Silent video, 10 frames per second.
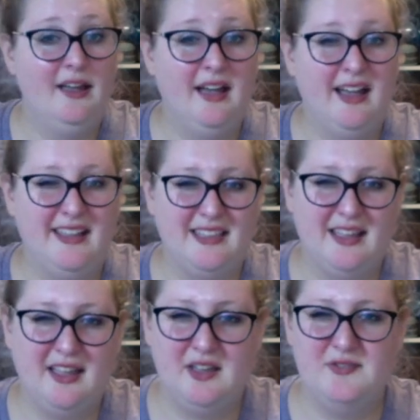I think I
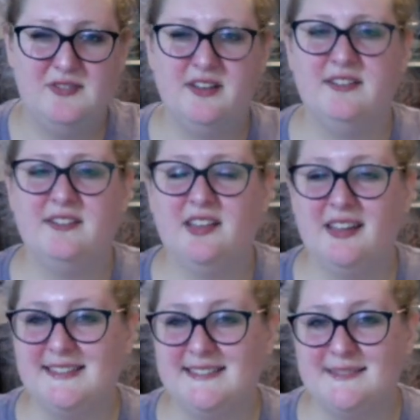used a
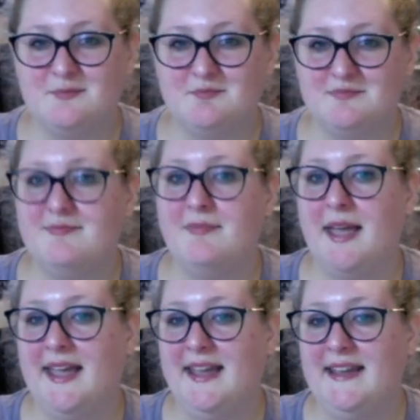size
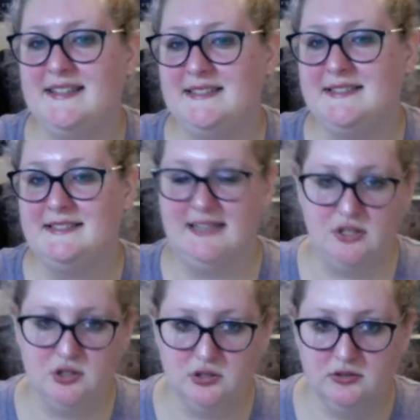8
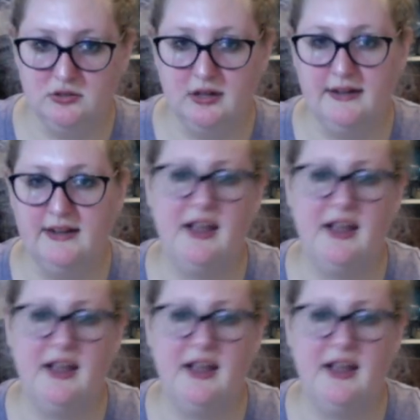needle on it.